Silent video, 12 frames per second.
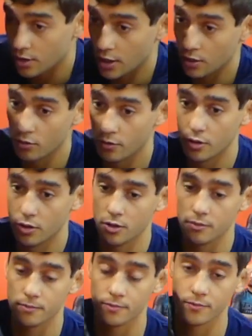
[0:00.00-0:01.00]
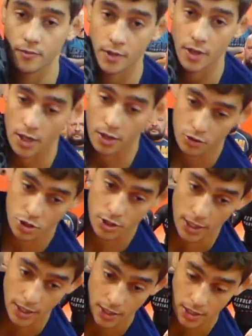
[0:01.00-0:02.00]
and overhook, I'll just
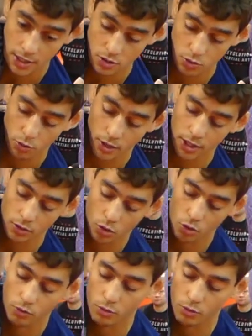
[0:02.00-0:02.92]
take his weight over